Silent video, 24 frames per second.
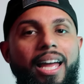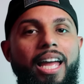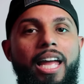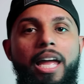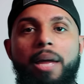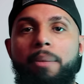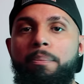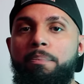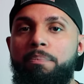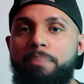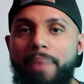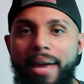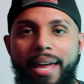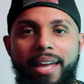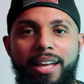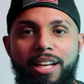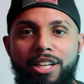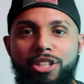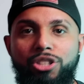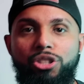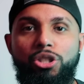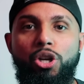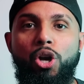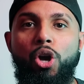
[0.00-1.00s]
It
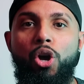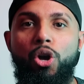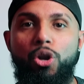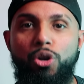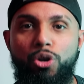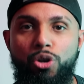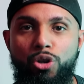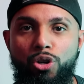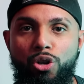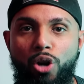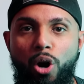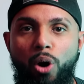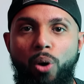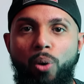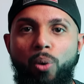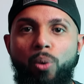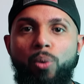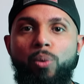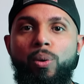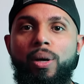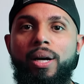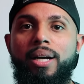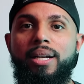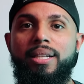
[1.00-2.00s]
makes
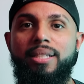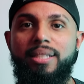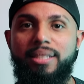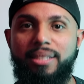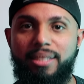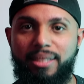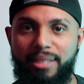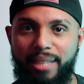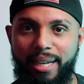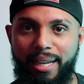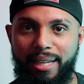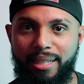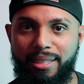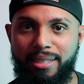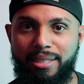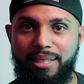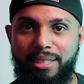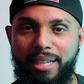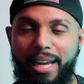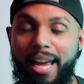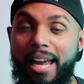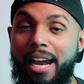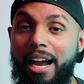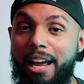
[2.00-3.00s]
no sense.
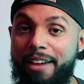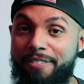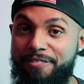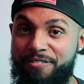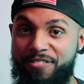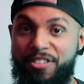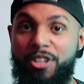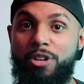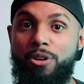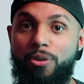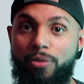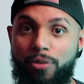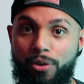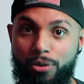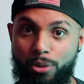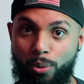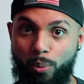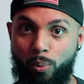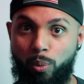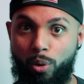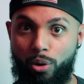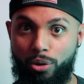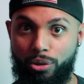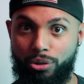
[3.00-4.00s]
And I fear for the
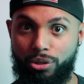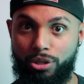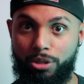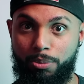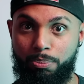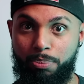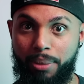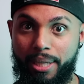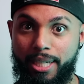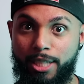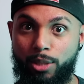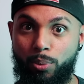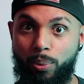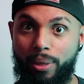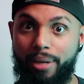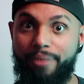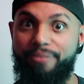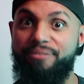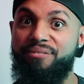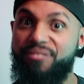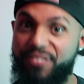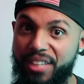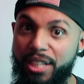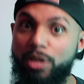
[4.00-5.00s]
worst, because what
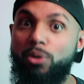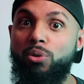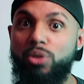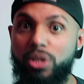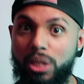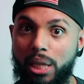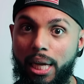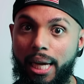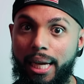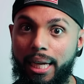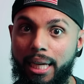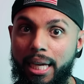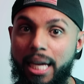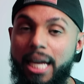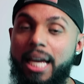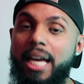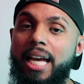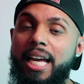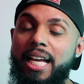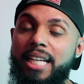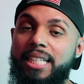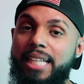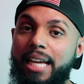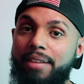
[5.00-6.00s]
it feels like
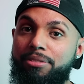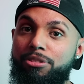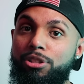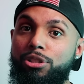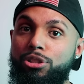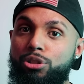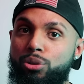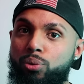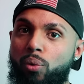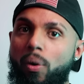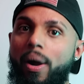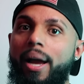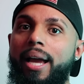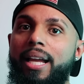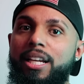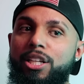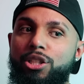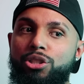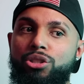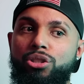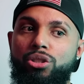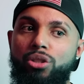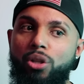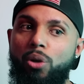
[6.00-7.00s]
is that they're trying
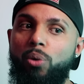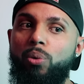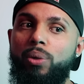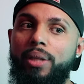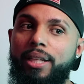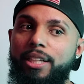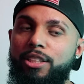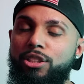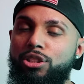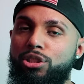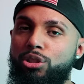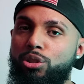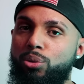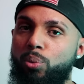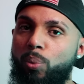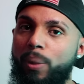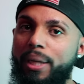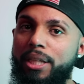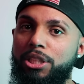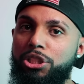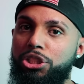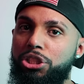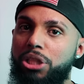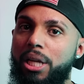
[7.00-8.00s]
to slowly
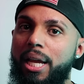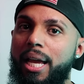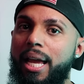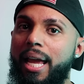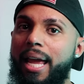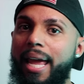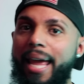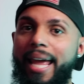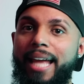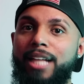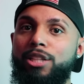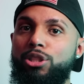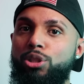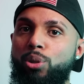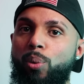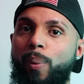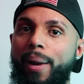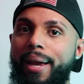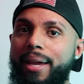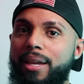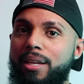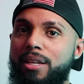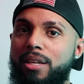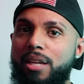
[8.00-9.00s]
switch into
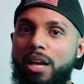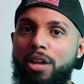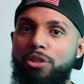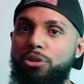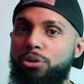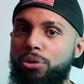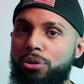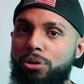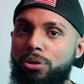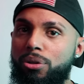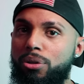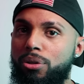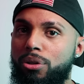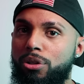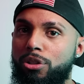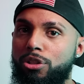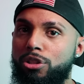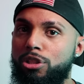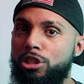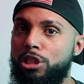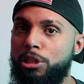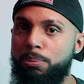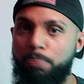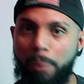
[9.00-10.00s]
another
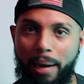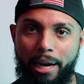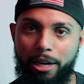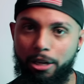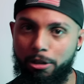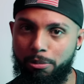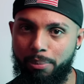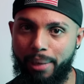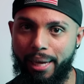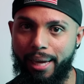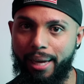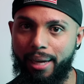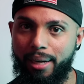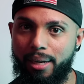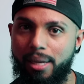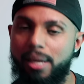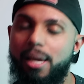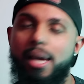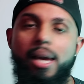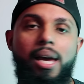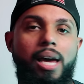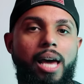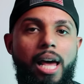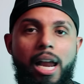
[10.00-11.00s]
Spider-Man.
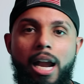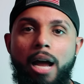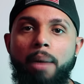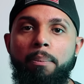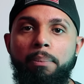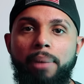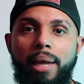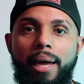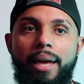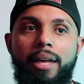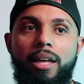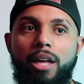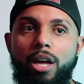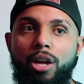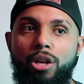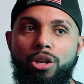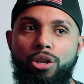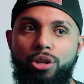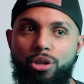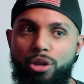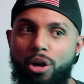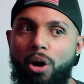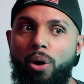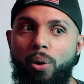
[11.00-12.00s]
And I'm like,
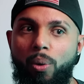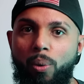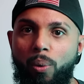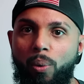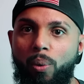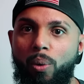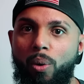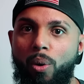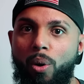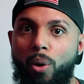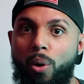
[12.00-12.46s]
yo,